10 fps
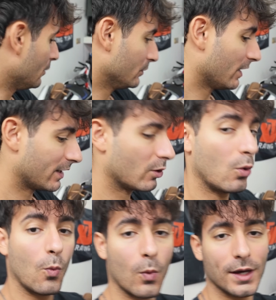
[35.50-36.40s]
would like
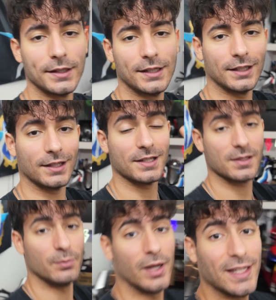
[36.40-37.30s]
one
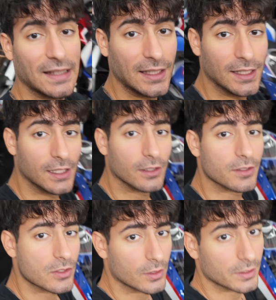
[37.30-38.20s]
less bike in here,
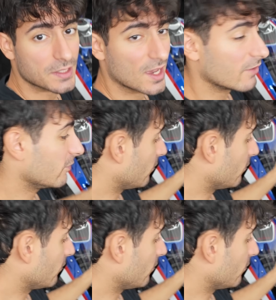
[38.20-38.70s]
so at least I have